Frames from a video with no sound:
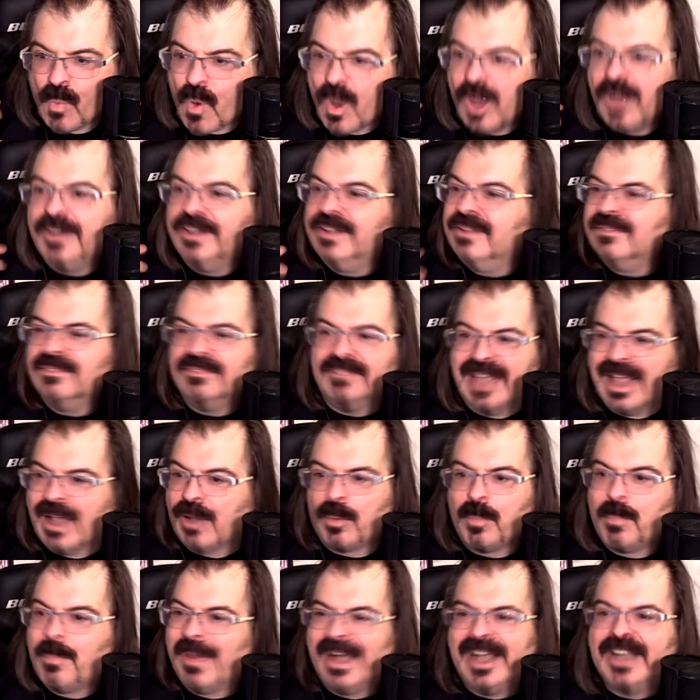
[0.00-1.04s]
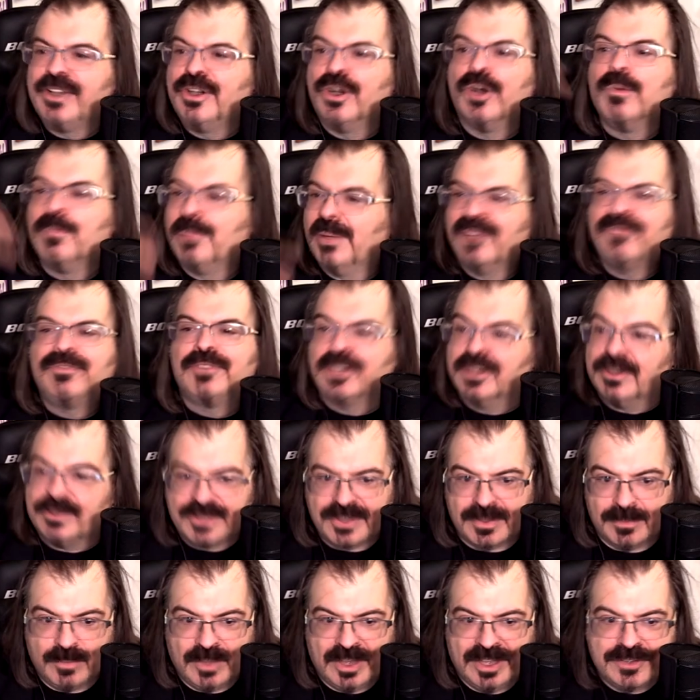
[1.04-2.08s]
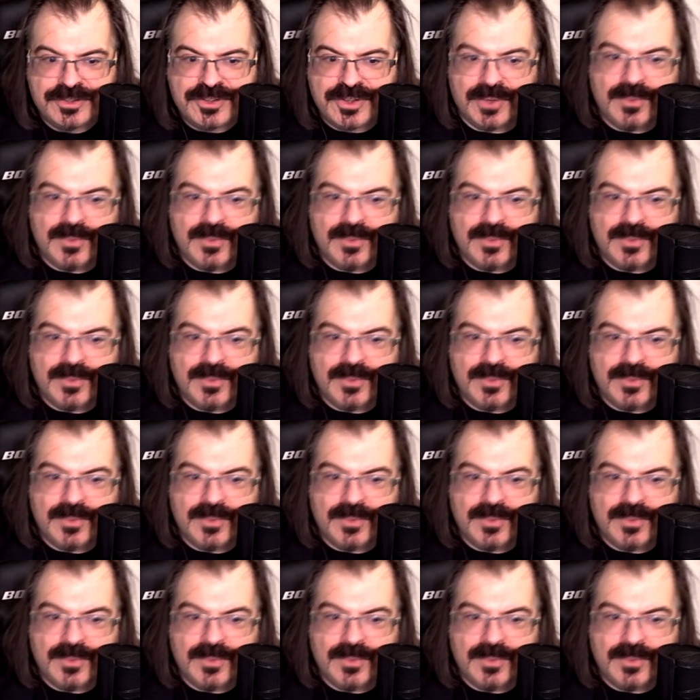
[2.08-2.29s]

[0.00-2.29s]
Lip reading: one albino buffalo somewhere.